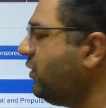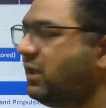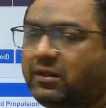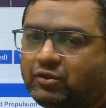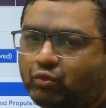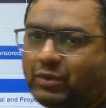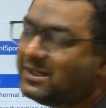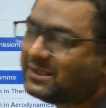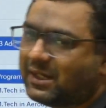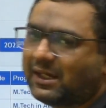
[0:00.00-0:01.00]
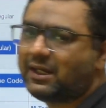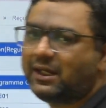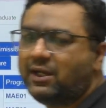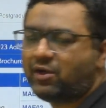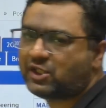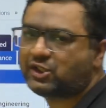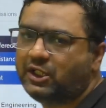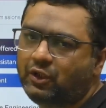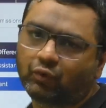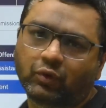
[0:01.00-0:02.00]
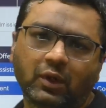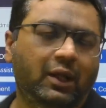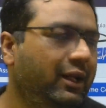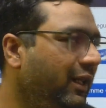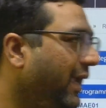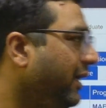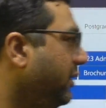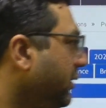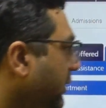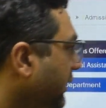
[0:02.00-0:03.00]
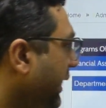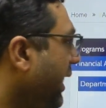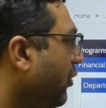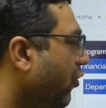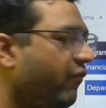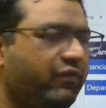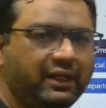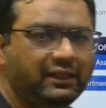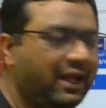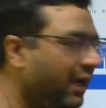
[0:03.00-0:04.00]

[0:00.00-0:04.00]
where students are getting interest into, like they are offering the